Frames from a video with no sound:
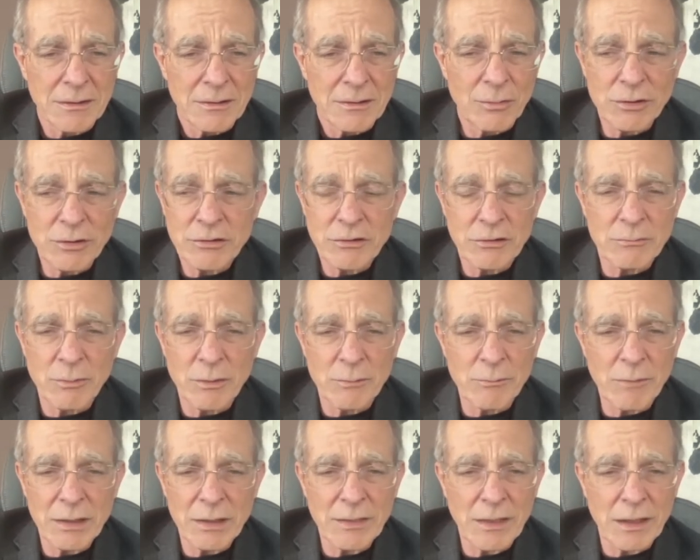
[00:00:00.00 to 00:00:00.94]
We just
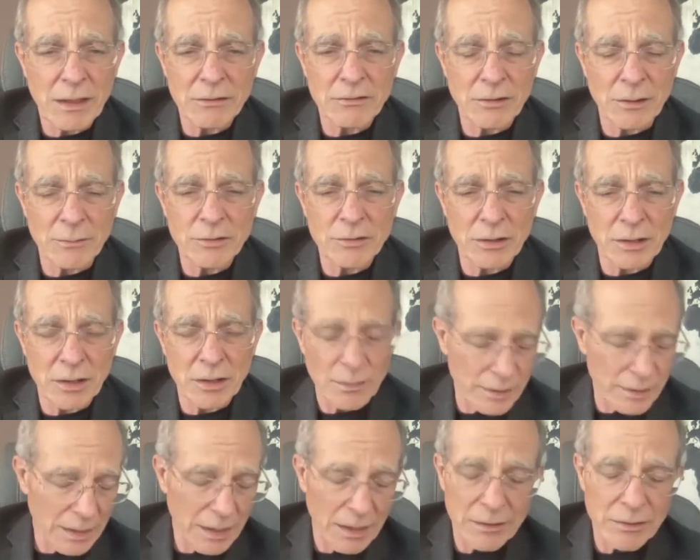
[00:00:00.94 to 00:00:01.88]
make that assumption
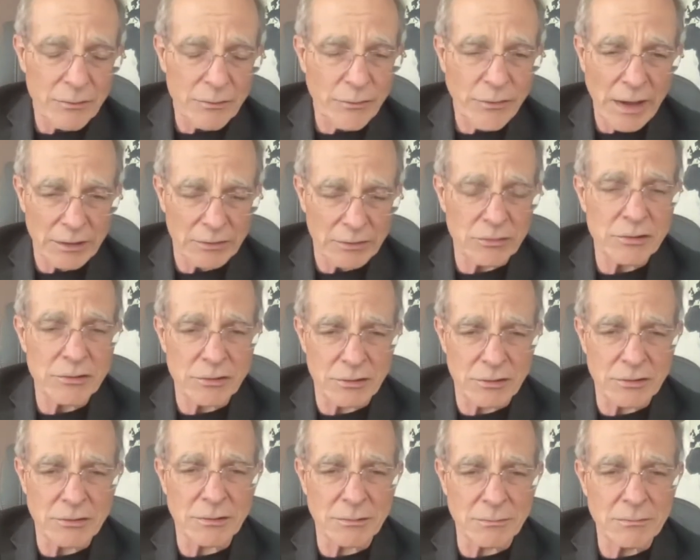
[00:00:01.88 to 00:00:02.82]
coming out of the factory
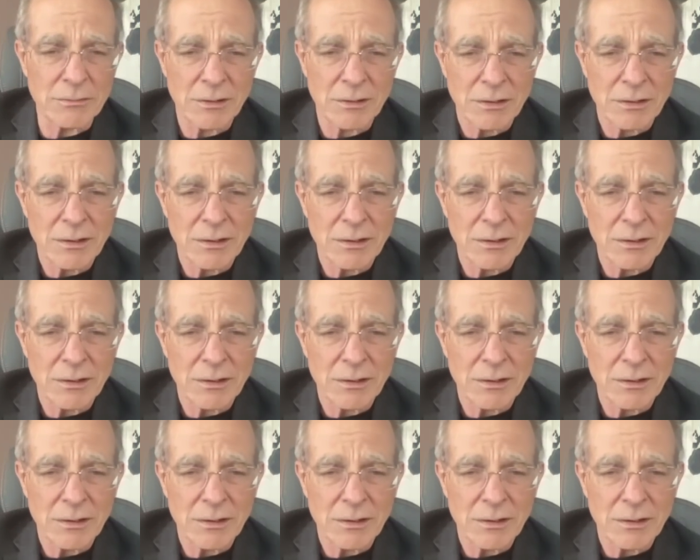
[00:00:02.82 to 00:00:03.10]
system.